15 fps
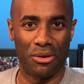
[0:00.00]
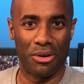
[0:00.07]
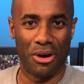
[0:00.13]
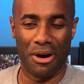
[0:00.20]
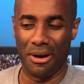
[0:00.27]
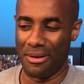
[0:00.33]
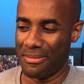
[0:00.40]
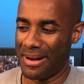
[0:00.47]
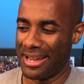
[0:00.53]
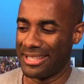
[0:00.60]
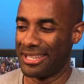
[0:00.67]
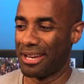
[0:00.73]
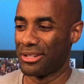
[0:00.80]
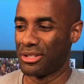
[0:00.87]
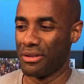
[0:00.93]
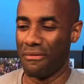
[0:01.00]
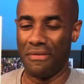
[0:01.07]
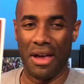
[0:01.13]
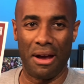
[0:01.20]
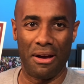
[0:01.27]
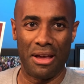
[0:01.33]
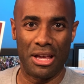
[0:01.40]
Guard right there. So
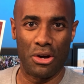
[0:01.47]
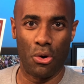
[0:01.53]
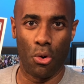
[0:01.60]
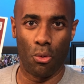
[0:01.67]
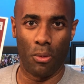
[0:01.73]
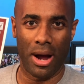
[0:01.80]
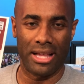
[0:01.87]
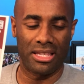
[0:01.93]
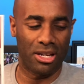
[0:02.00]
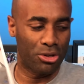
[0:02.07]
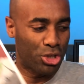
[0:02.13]
very cool right there.